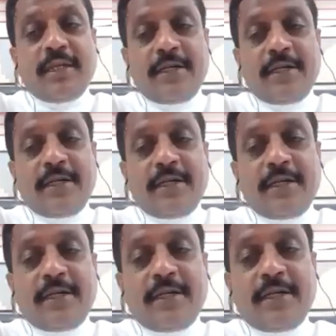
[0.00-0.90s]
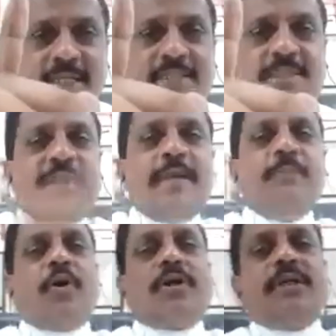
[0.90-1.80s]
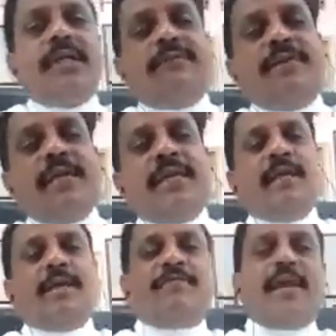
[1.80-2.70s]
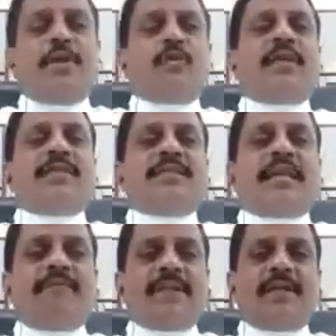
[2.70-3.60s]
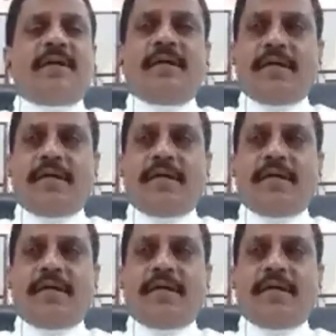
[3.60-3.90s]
And therefore, that is very important, that we fail to understand whether